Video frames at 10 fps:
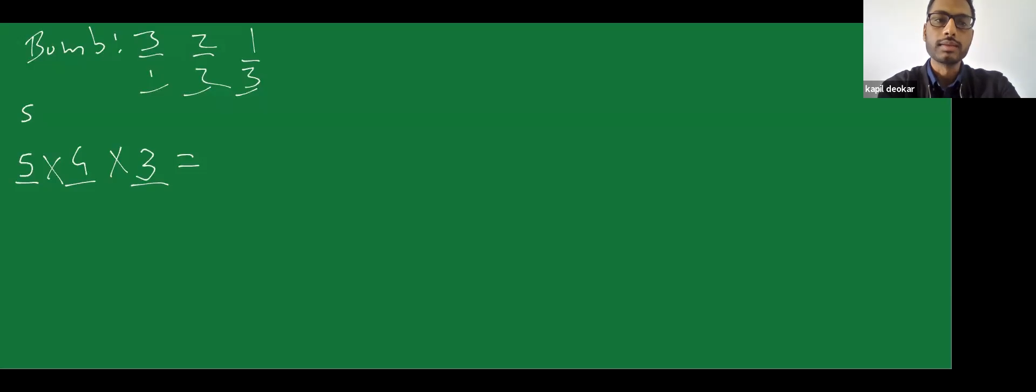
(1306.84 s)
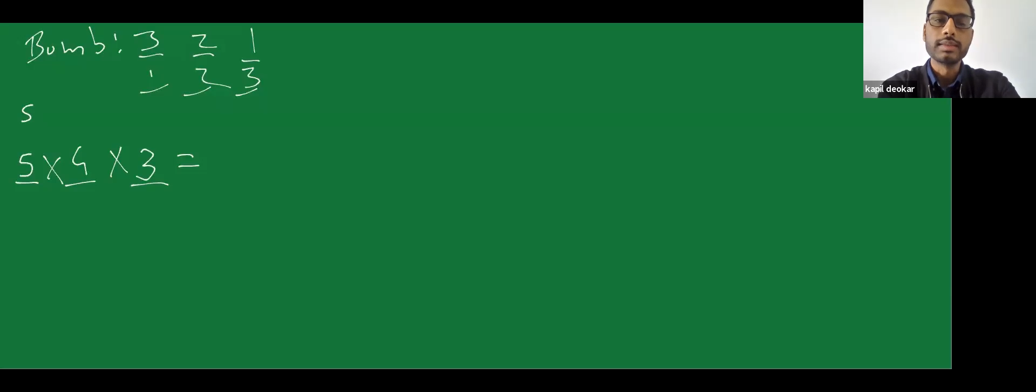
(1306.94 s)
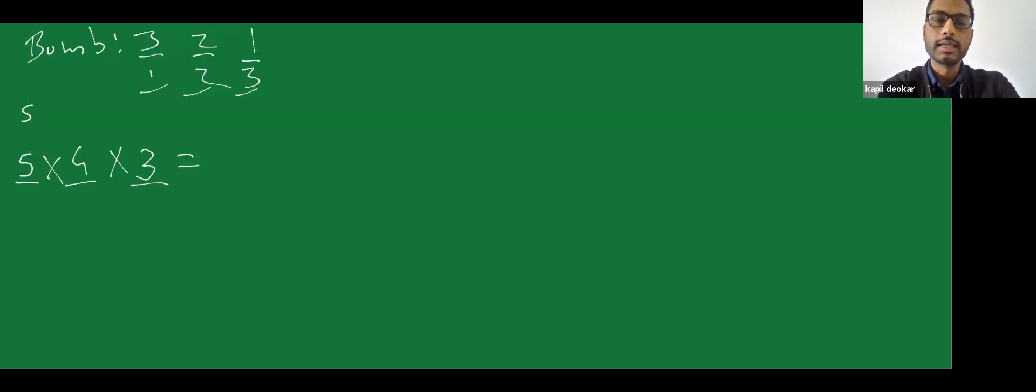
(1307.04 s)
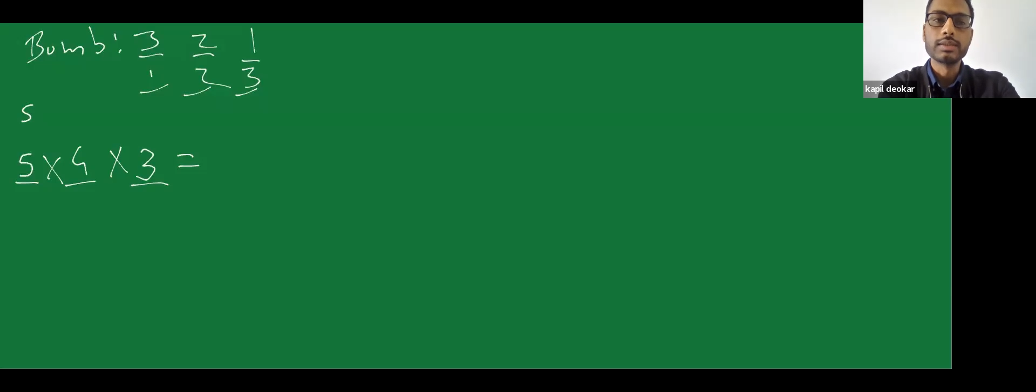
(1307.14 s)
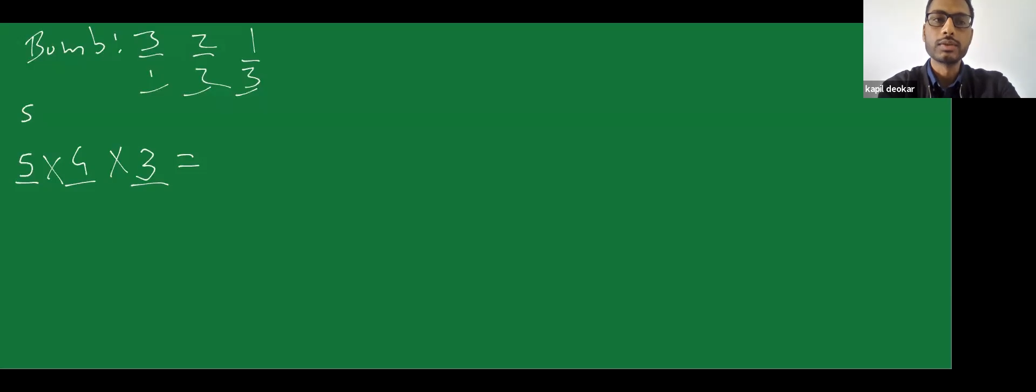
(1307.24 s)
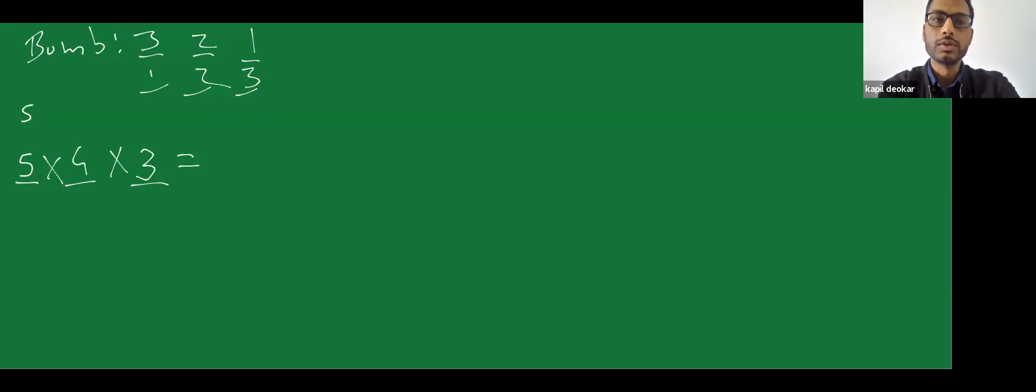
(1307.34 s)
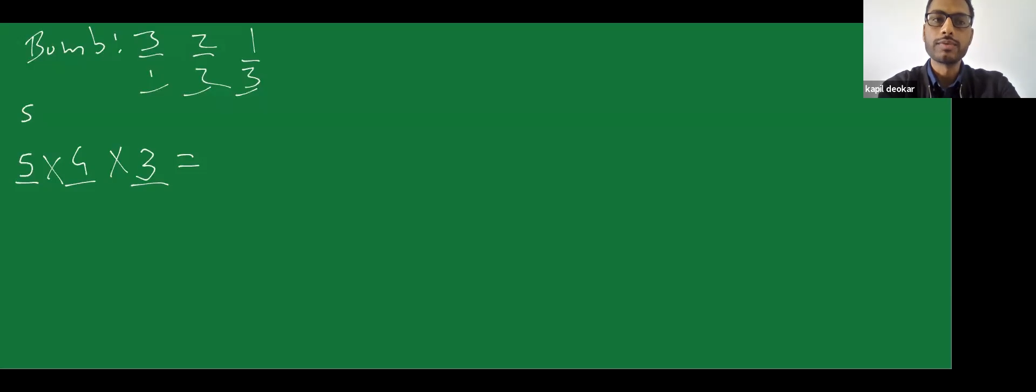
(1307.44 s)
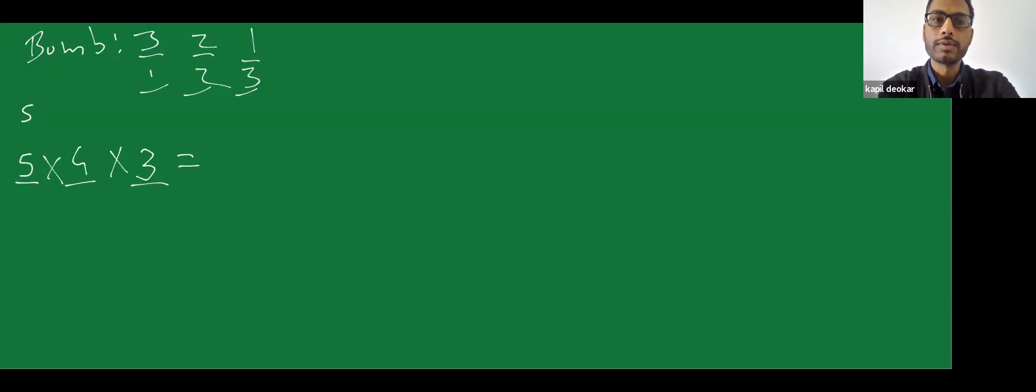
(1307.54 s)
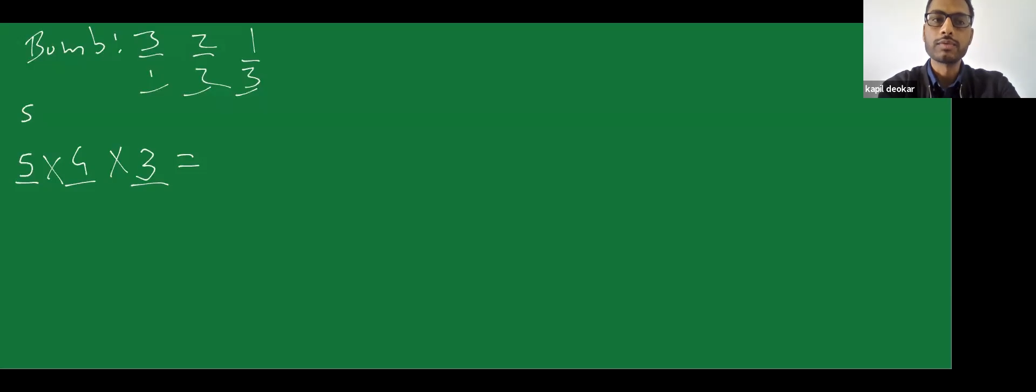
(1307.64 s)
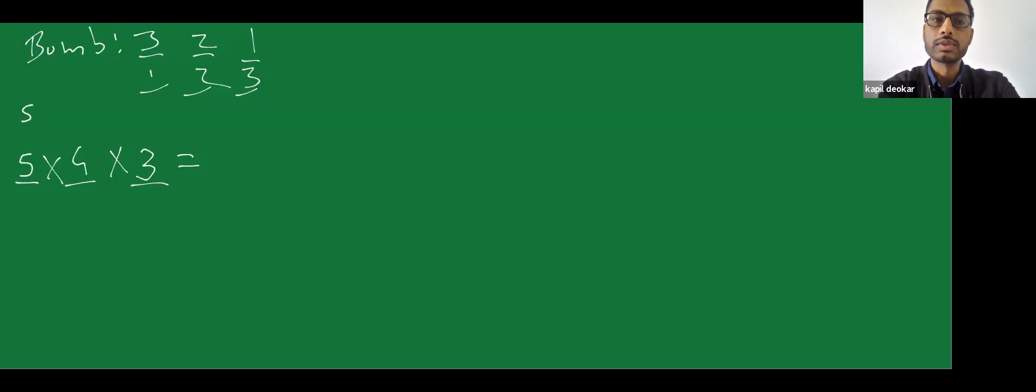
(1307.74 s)
that is equal to
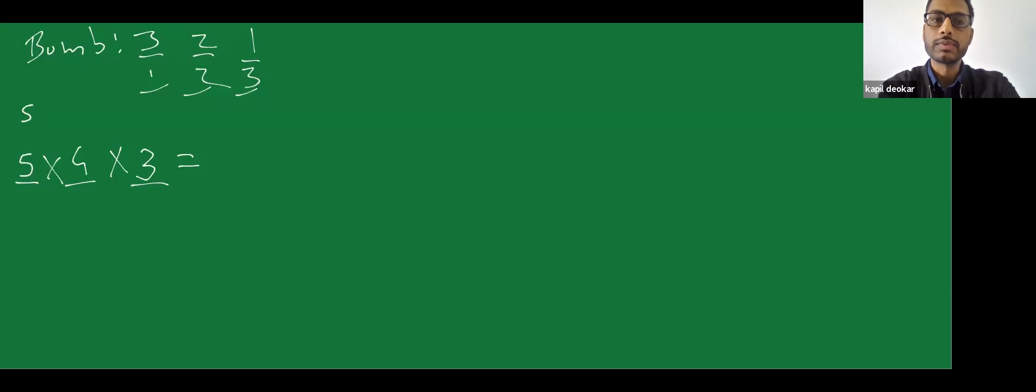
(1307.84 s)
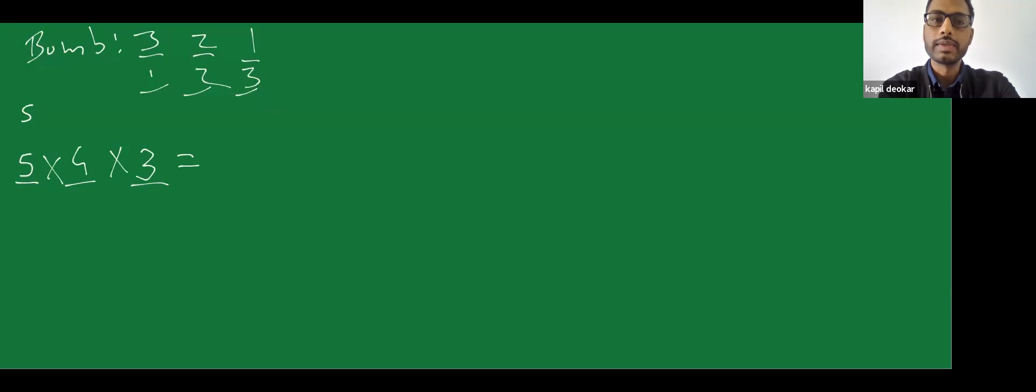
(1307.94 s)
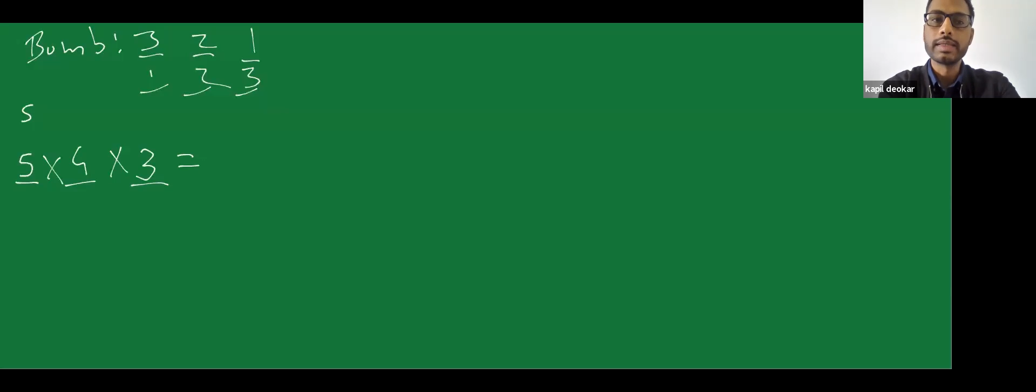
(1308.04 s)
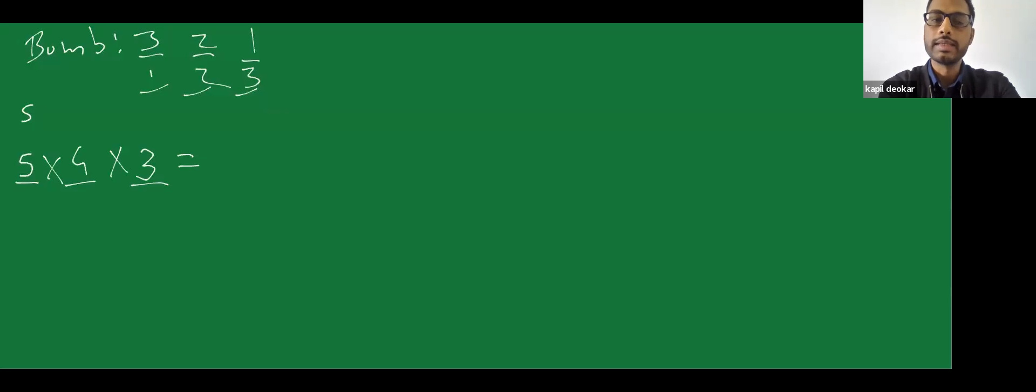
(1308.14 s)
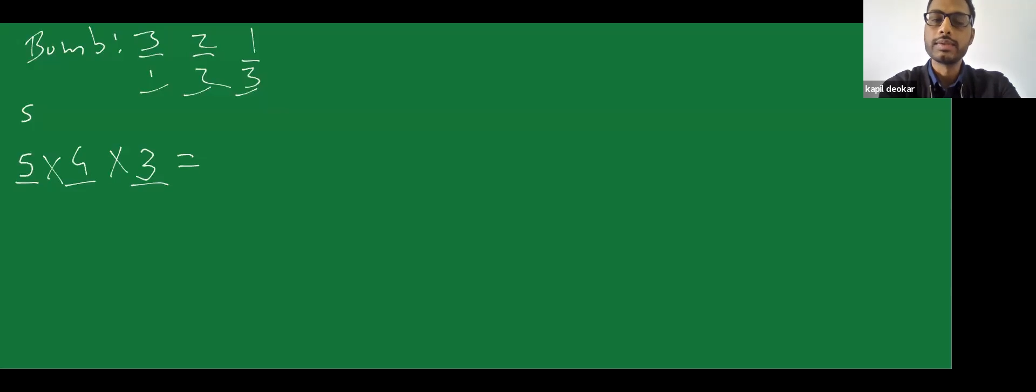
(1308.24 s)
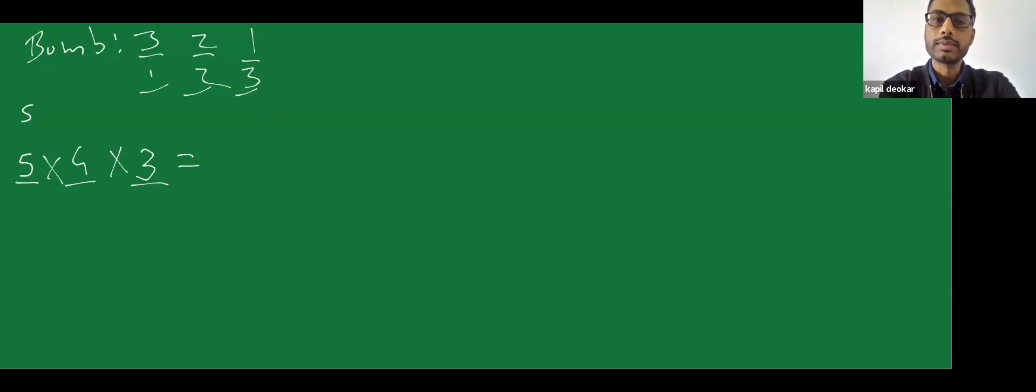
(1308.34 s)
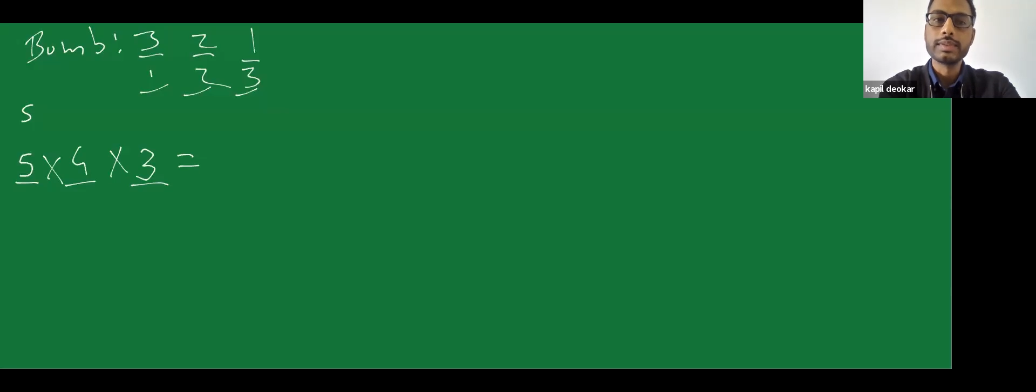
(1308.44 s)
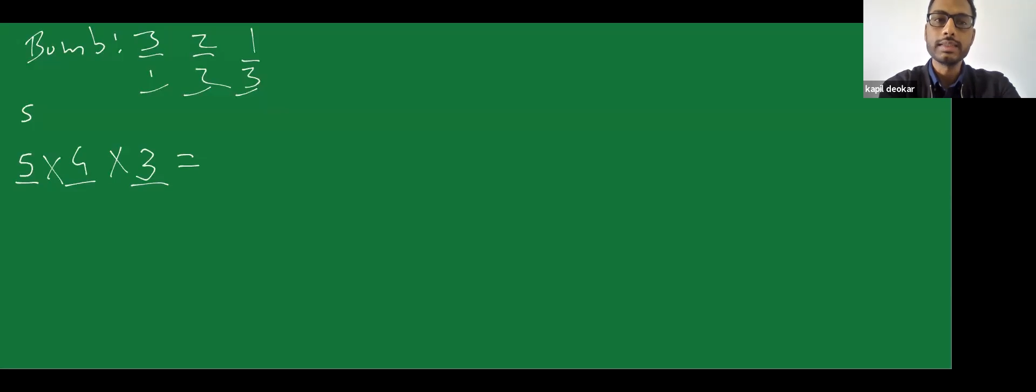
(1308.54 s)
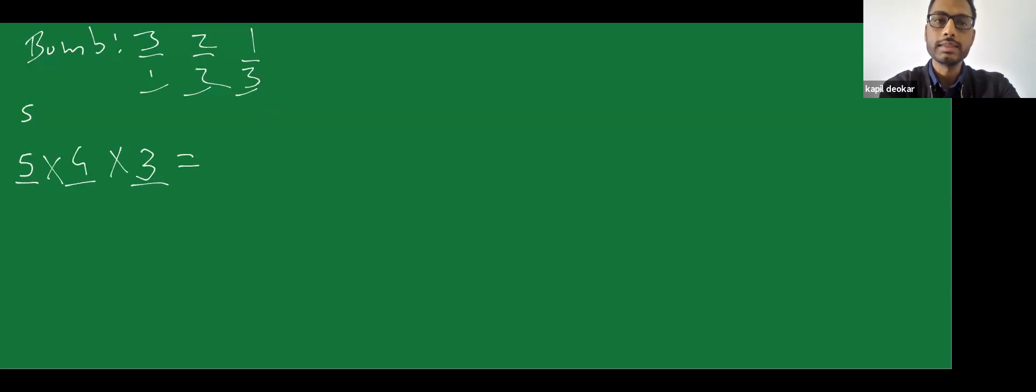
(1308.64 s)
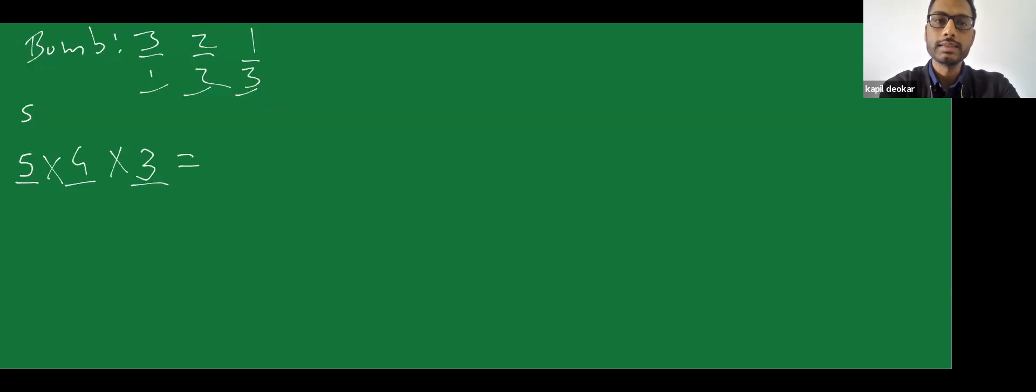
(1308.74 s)
5 4 20 into
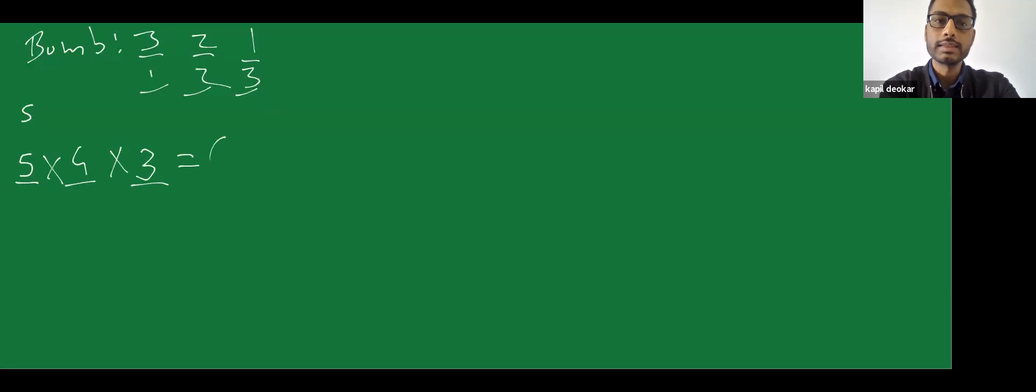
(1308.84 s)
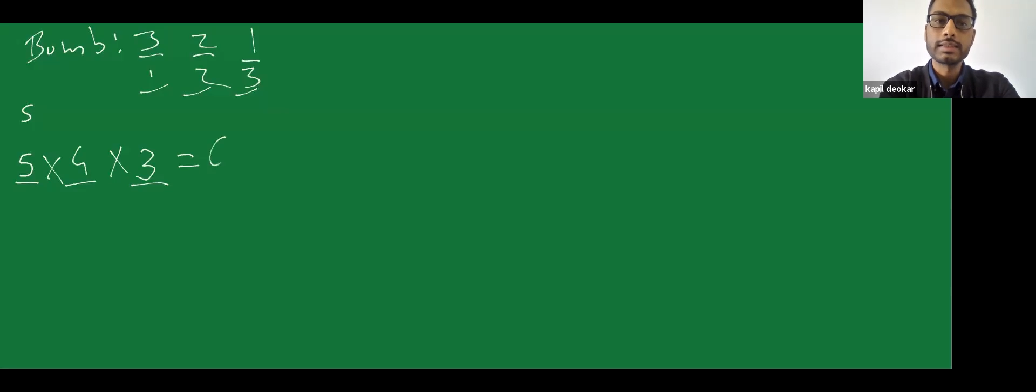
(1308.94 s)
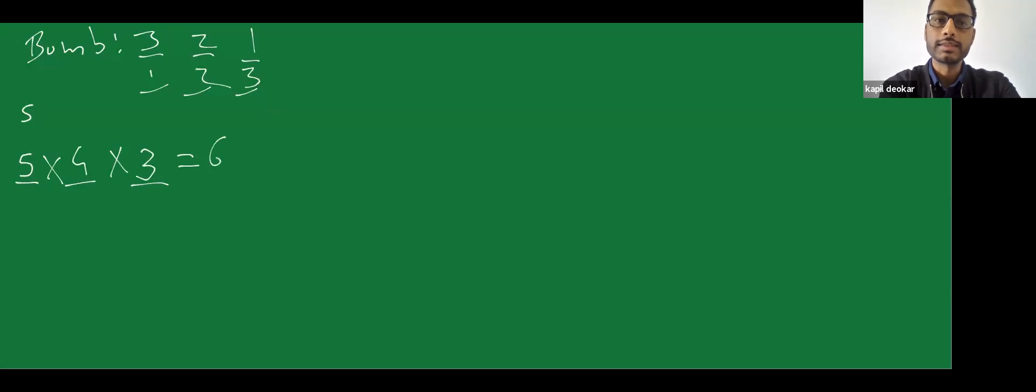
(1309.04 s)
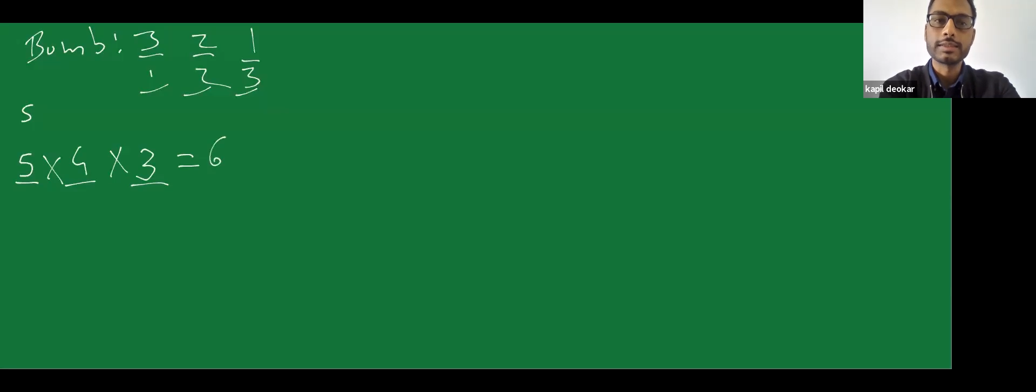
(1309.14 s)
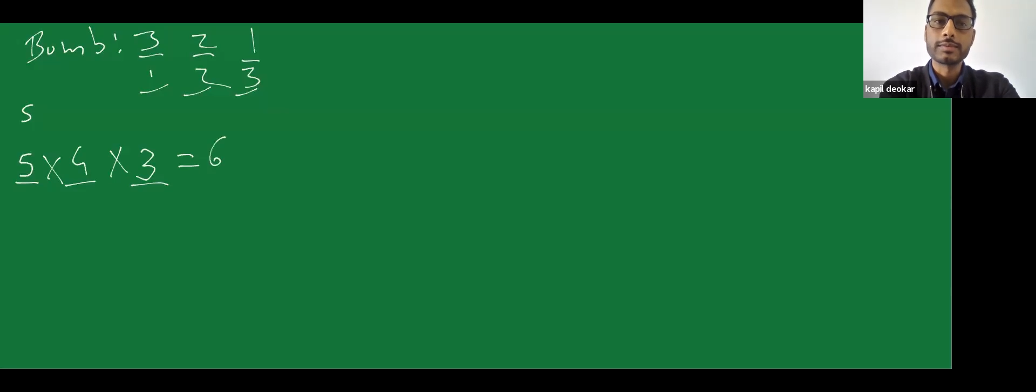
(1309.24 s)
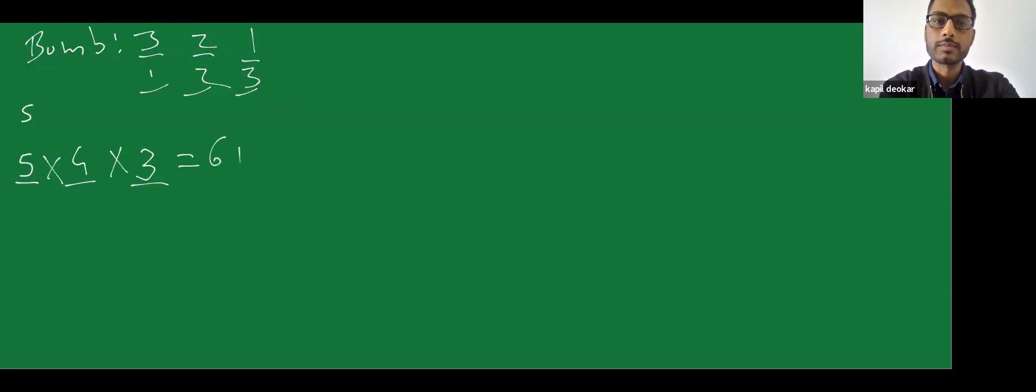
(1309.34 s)
3, 60.